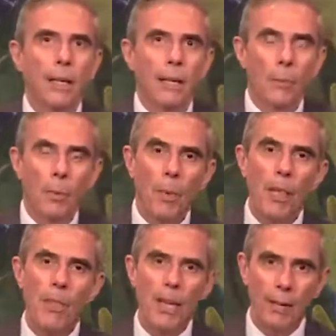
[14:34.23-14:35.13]
when we
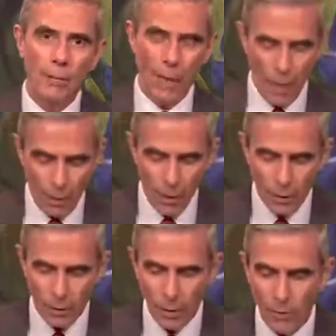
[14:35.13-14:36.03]
think of that,
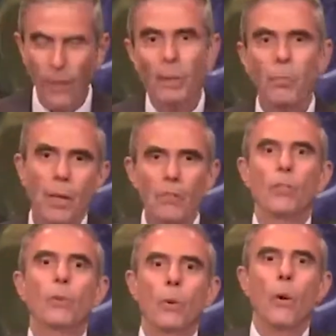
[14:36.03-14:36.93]
there's a
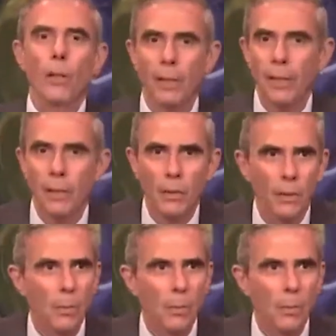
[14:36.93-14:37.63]
vibrational quality to it.